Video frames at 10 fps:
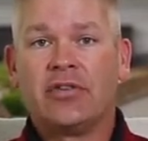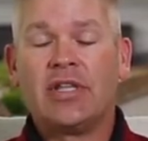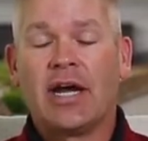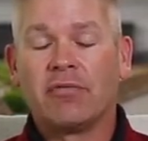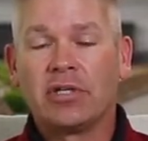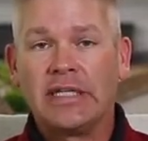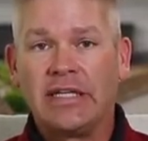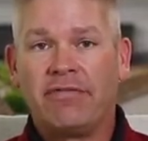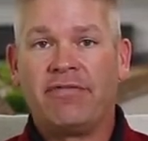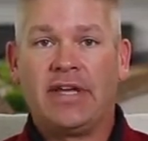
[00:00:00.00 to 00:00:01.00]
that really
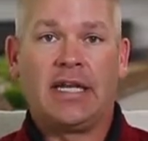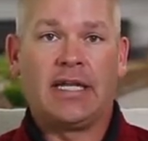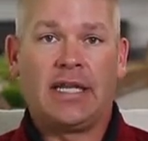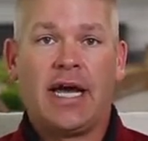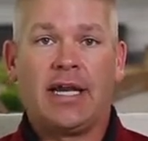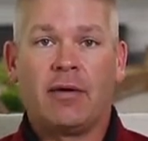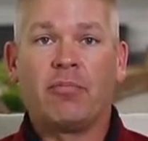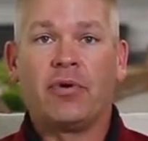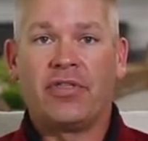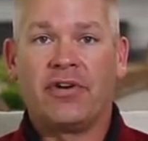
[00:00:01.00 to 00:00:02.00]
fit and align
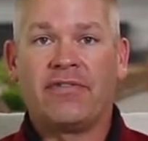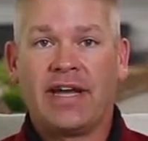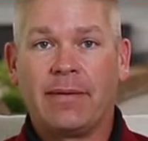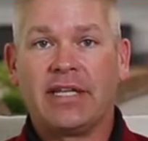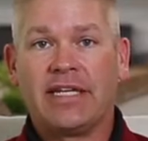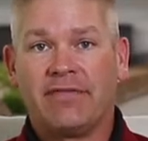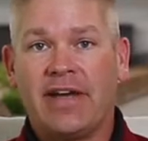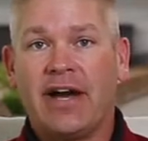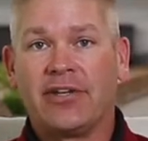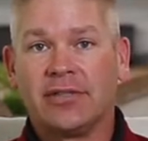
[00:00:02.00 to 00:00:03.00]
up with their family and
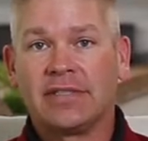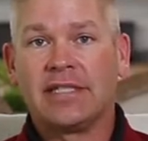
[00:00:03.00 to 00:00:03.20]
values.